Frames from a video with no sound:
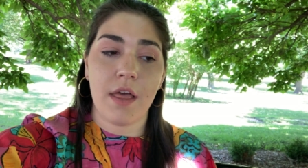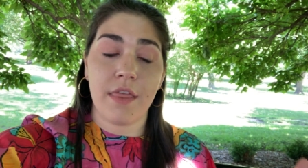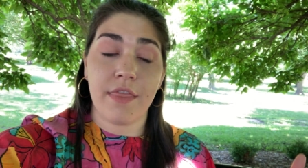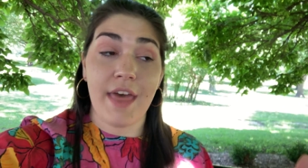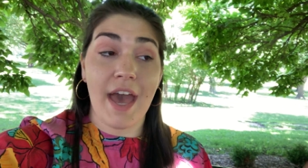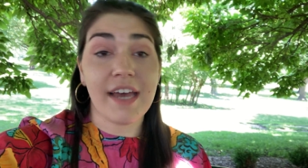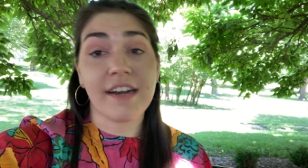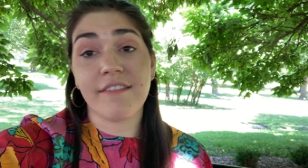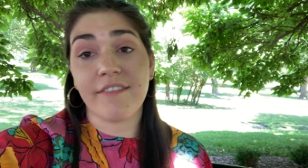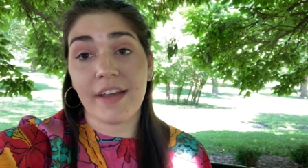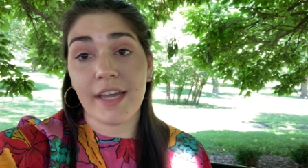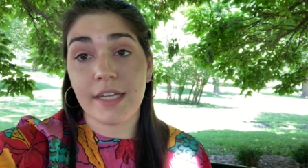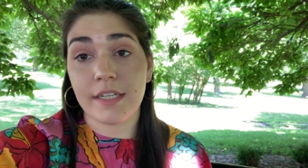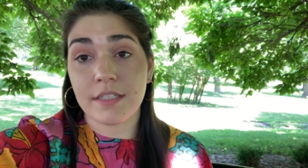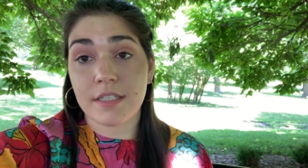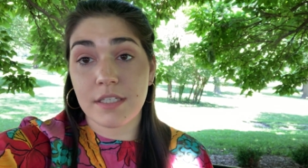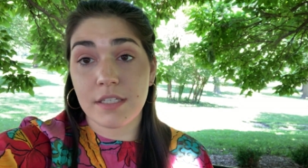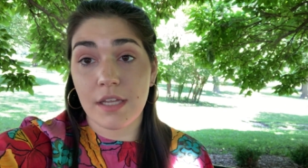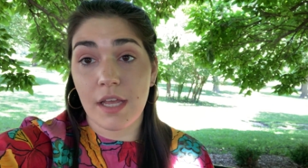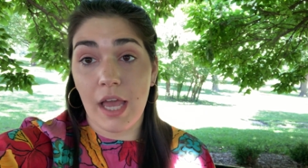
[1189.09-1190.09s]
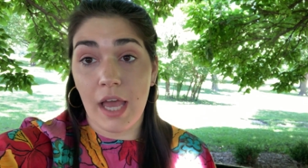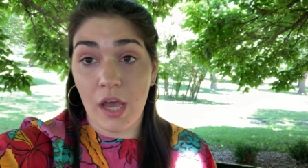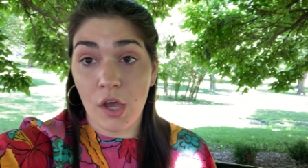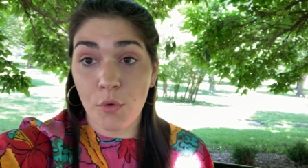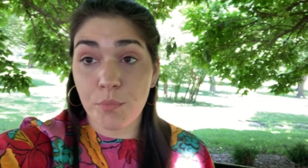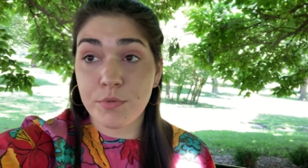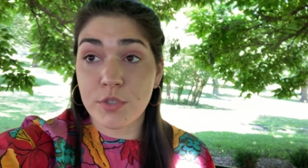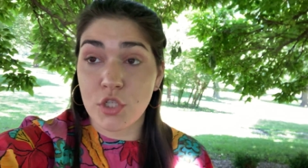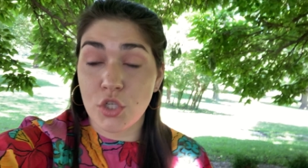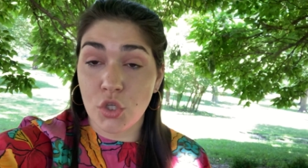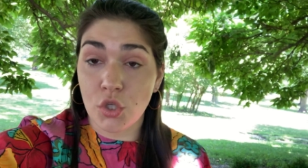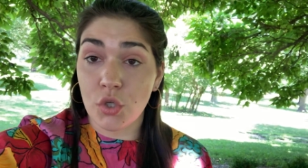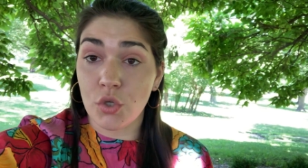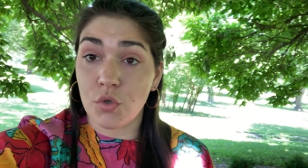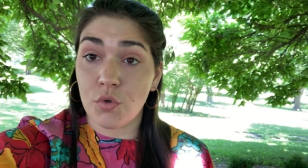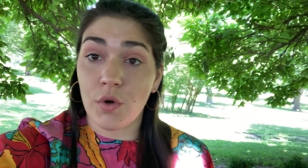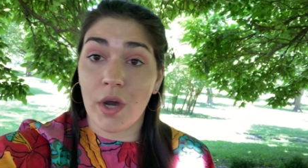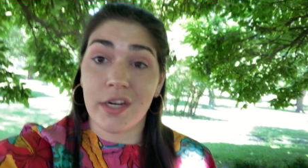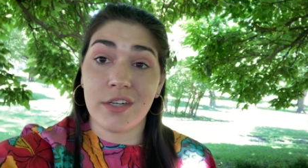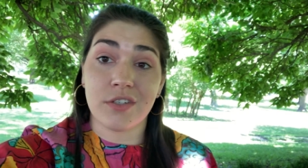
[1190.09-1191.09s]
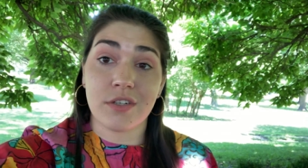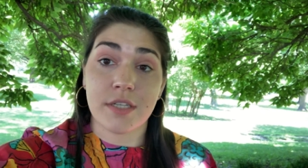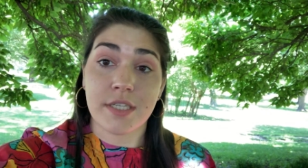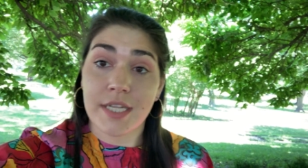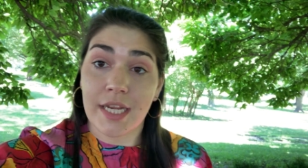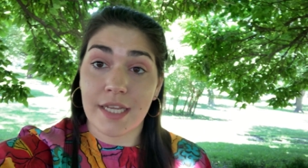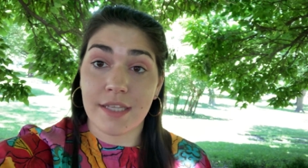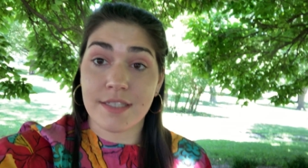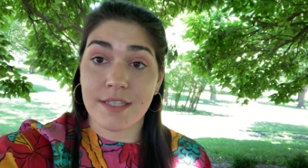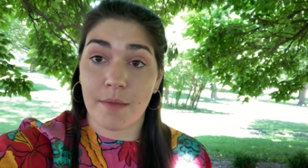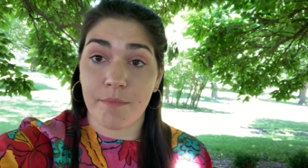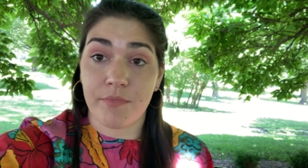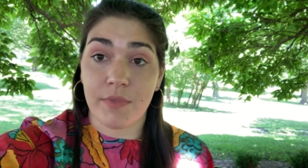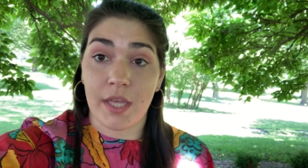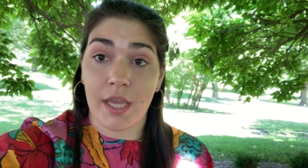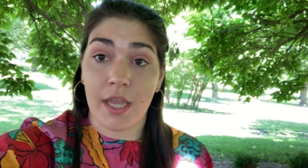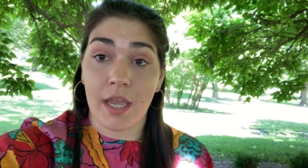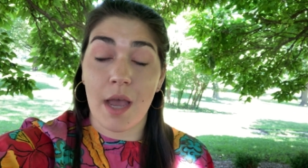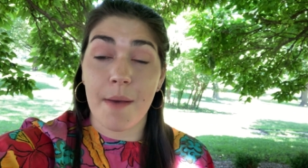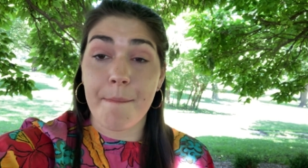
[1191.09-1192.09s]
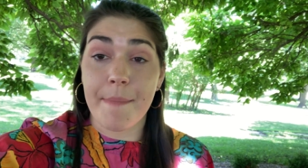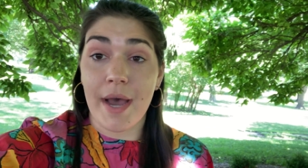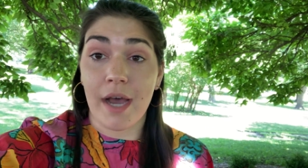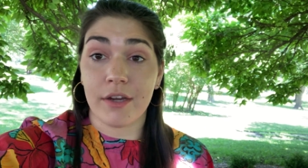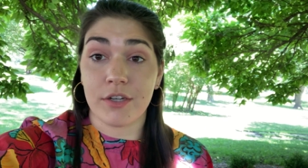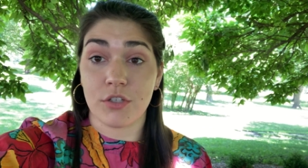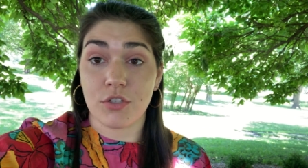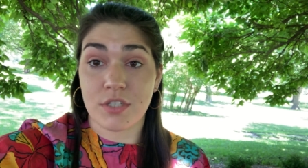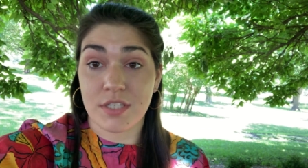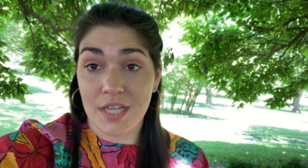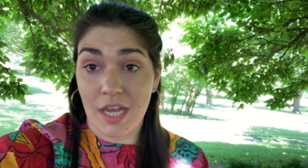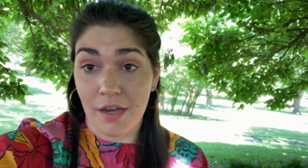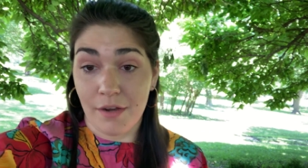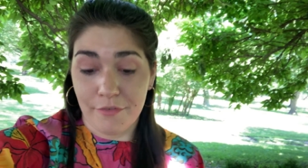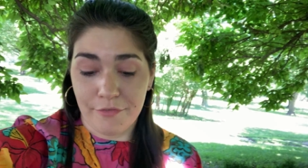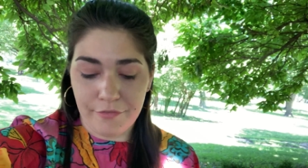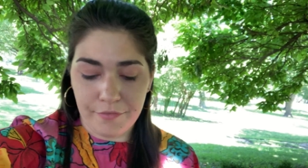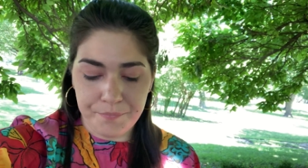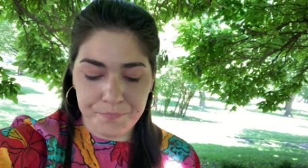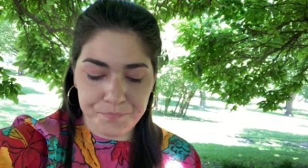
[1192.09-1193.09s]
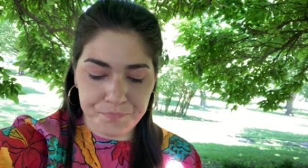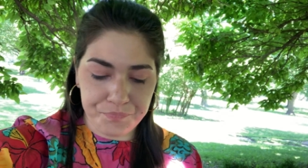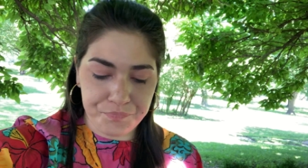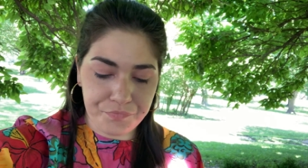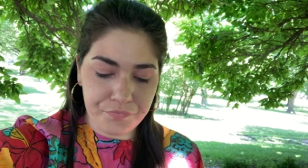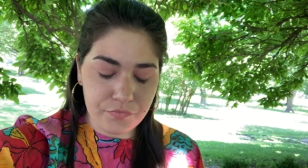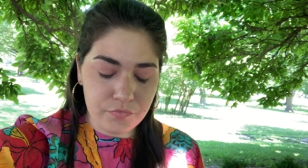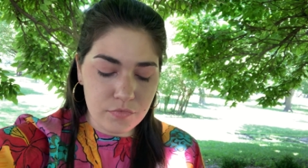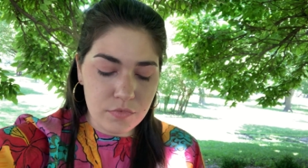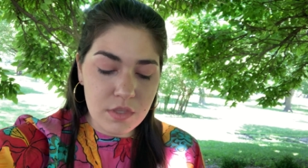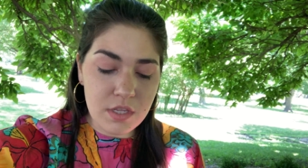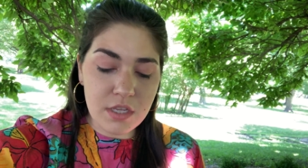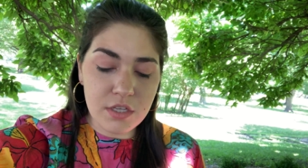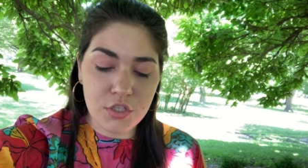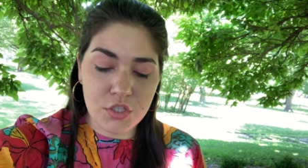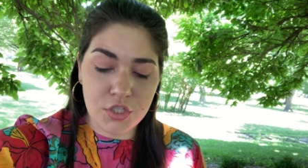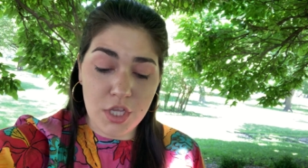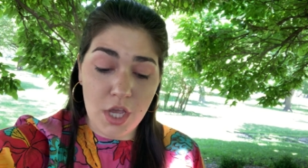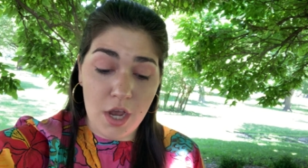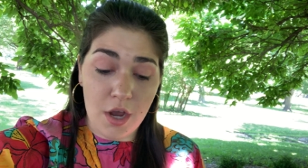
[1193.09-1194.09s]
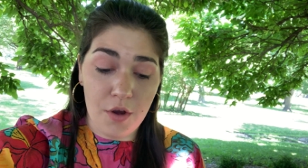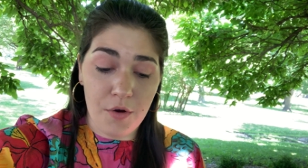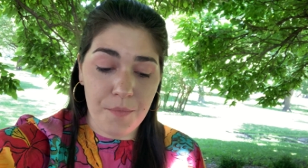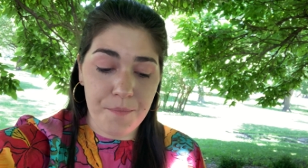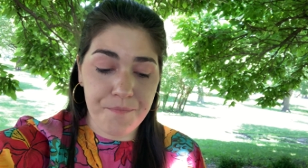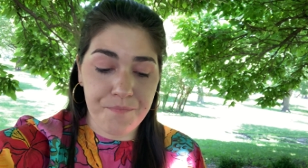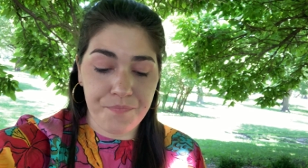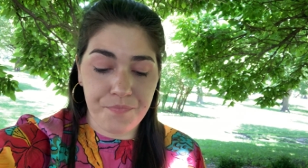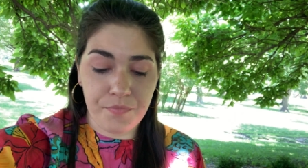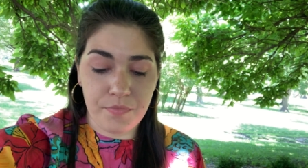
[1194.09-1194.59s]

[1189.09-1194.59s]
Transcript: that event helped you understand something about yourself so